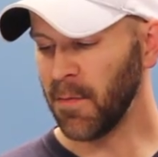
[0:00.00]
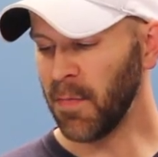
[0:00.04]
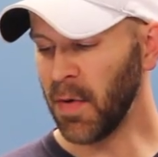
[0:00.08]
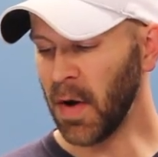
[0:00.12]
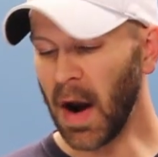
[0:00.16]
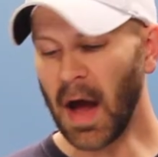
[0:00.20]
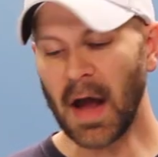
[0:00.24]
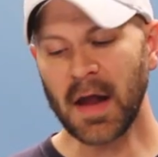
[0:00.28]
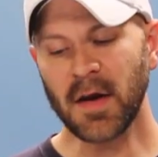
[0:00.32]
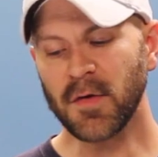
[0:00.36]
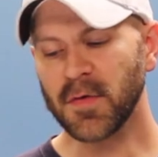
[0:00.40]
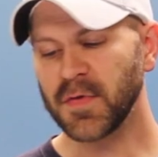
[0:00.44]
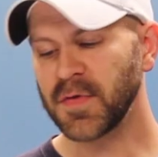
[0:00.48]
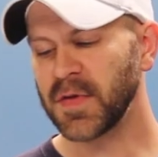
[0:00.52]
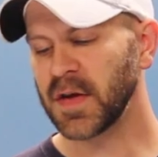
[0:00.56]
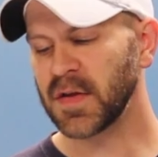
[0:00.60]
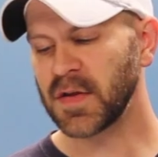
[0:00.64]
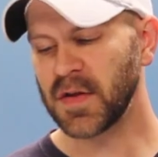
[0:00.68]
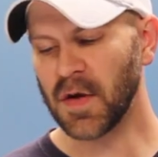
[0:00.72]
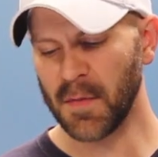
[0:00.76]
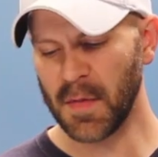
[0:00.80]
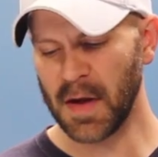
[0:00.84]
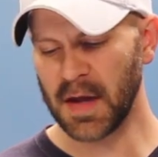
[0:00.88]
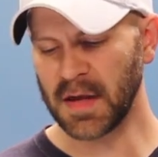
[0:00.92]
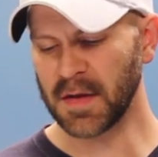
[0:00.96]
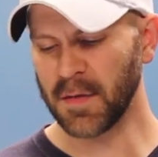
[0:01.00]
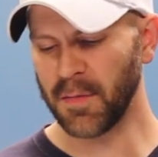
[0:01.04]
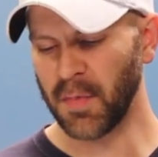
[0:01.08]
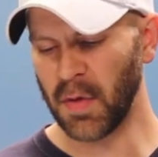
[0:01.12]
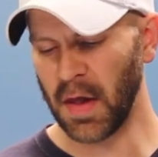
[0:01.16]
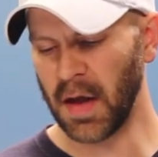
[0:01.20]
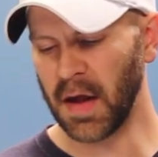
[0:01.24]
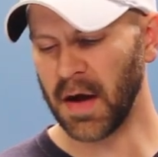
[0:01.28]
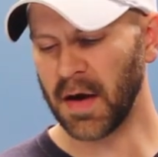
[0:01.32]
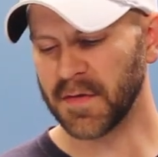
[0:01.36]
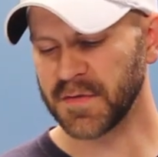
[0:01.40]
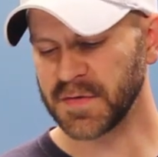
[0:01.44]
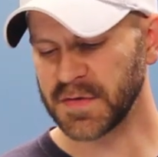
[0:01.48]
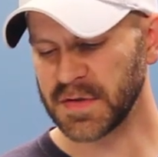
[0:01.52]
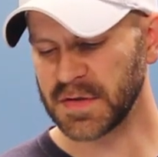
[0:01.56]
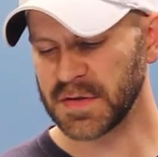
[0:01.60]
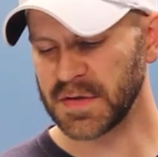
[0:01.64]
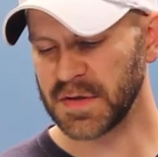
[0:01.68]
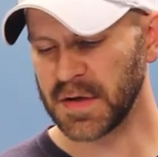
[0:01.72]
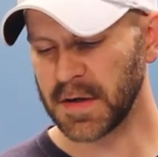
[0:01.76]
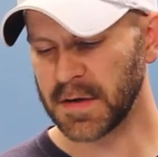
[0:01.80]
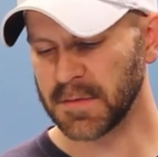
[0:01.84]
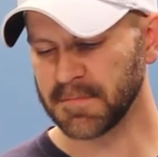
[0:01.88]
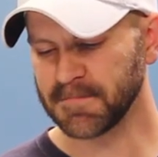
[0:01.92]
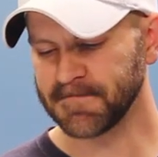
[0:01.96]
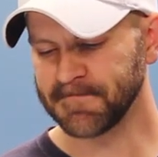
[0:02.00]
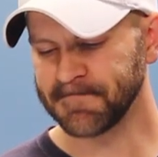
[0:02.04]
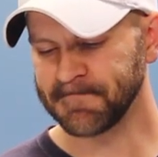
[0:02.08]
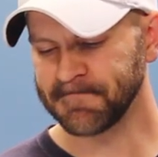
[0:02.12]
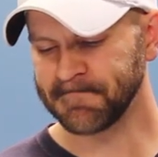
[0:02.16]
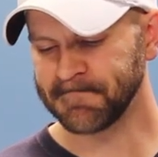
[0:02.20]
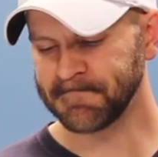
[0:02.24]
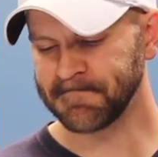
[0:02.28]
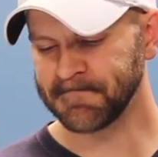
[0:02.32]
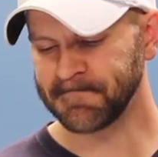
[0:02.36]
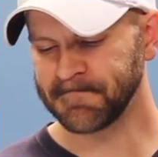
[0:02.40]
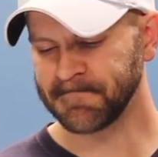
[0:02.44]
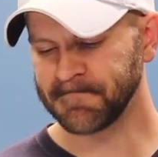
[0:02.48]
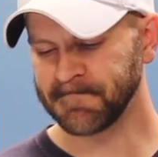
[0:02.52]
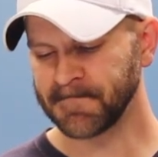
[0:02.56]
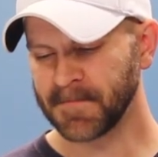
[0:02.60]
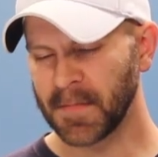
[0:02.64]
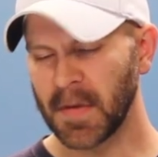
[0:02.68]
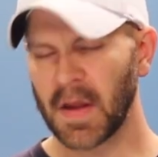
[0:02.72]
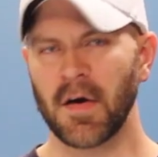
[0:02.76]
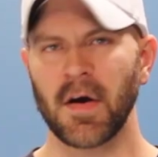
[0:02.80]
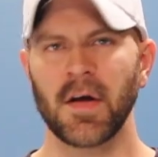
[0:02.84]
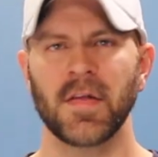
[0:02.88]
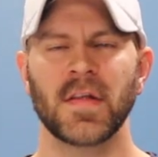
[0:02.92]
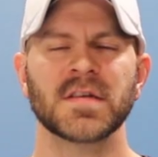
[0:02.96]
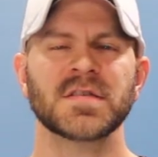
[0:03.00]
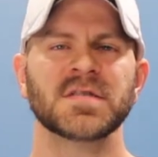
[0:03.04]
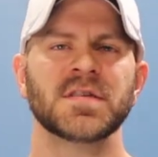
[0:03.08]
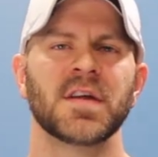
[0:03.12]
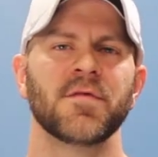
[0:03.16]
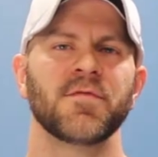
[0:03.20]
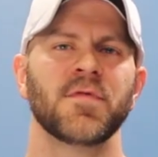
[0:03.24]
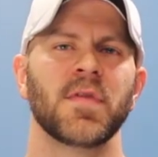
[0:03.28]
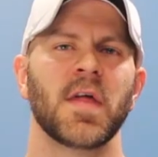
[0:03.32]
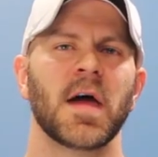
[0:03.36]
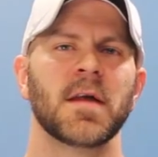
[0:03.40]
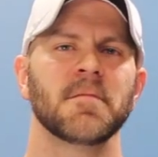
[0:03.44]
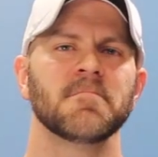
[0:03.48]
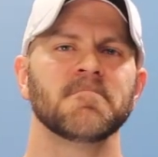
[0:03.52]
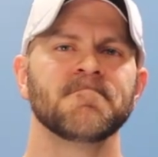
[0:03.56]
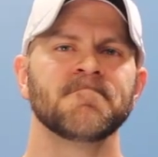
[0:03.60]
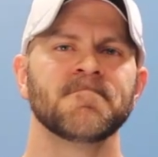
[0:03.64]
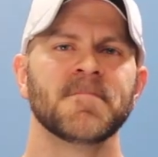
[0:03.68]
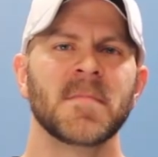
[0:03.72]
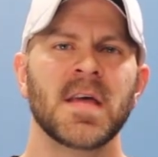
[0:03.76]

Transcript: but I don't think they'll make the playoffs this year. All right, that's enough of that.